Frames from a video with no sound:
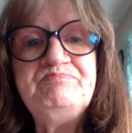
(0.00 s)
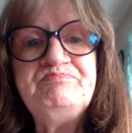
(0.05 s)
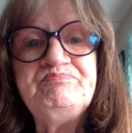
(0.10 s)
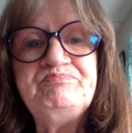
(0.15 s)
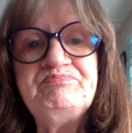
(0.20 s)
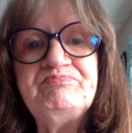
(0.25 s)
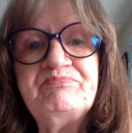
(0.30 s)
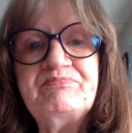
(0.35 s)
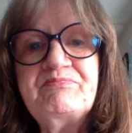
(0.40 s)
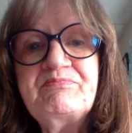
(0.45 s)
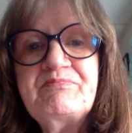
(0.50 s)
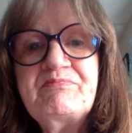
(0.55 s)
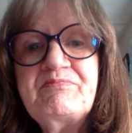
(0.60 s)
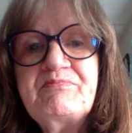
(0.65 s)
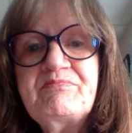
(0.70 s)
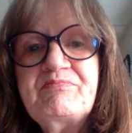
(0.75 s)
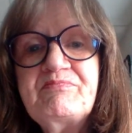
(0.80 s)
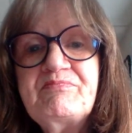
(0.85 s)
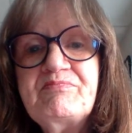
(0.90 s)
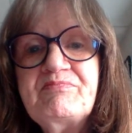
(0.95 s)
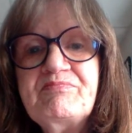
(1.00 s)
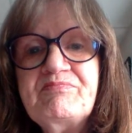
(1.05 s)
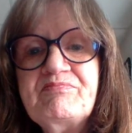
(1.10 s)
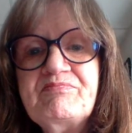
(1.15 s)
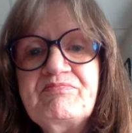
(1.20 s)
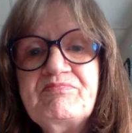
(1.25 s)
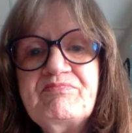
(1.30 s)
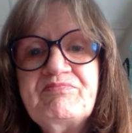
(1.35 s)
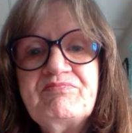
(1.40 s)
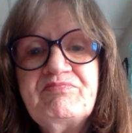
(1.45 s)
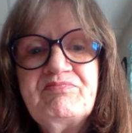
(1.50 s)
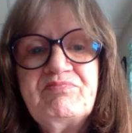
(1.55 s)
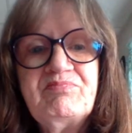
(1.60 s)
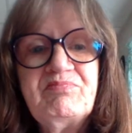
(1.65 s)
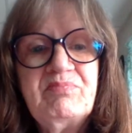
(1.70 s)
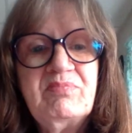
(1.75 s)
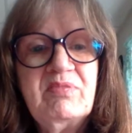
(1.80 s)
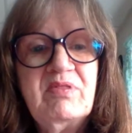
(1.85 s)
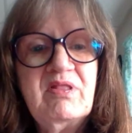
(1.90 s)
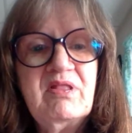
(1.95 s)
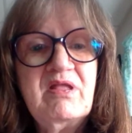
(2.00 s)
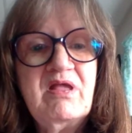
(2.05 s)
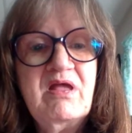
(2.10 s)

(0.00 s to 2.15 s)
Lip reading: [no speech]